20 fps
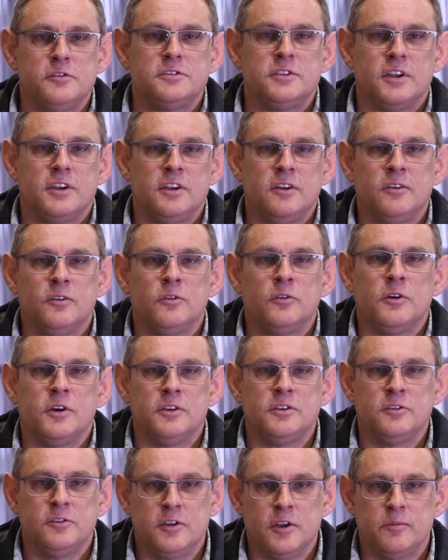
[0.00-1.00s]
study law
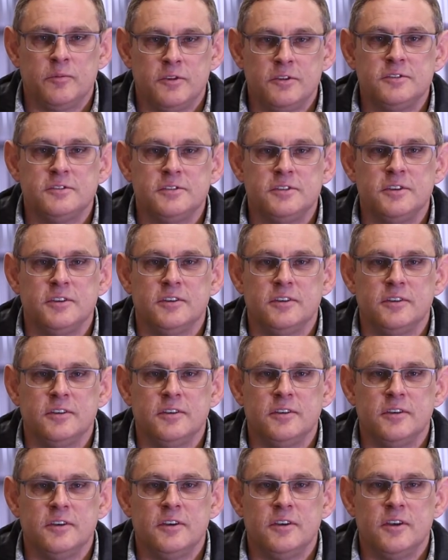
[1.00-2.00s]
at UWC,
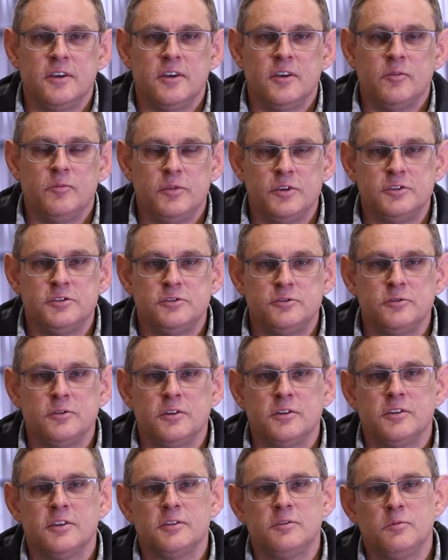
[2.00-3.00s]
be
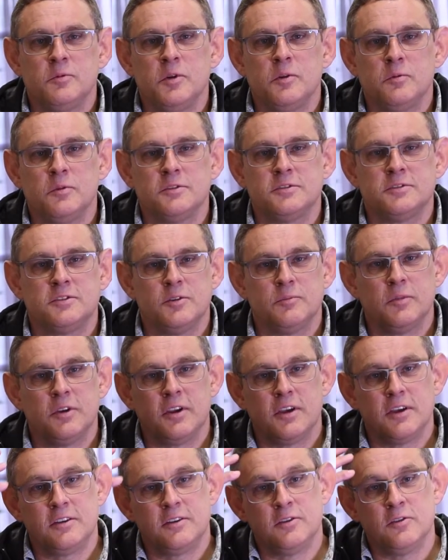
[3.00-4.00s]
sure that we will
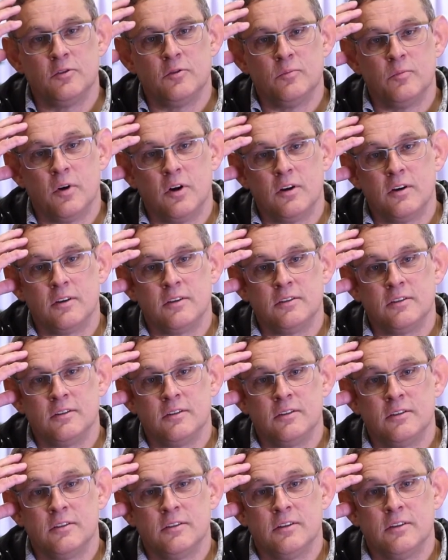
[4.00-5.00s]
stimulate your mind,
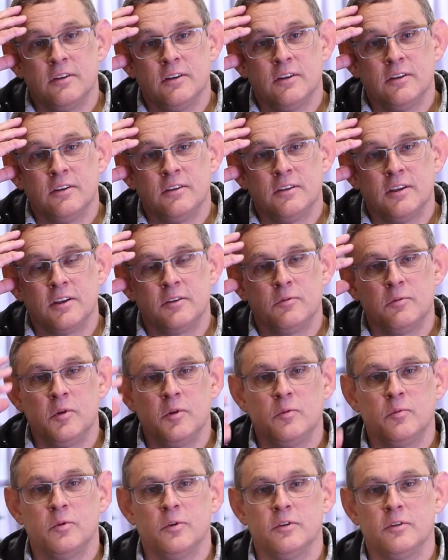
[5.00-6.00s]
that we
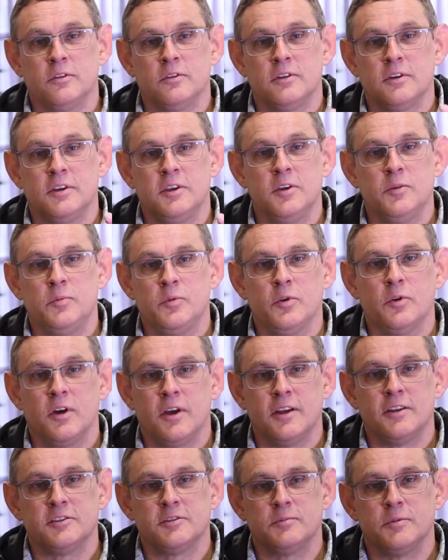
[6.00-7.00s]
will keep your
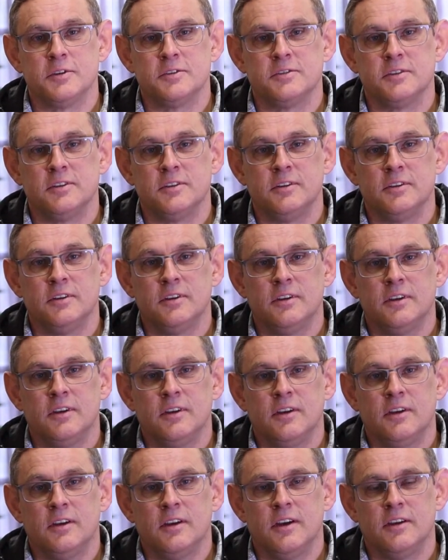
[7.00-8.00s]
hands busy,
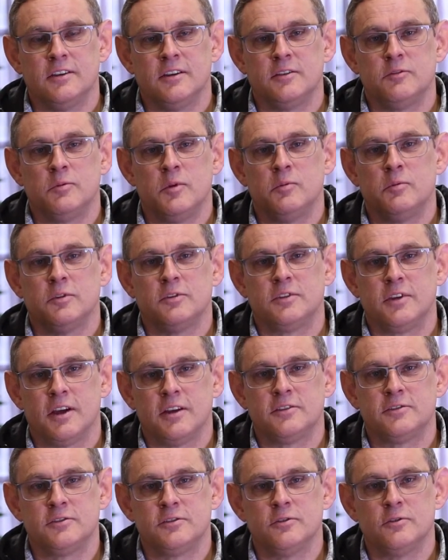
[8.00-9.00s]
and that we will
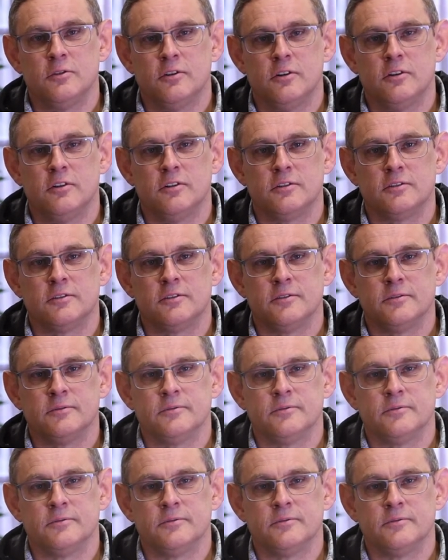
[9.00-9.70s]
touch your heart.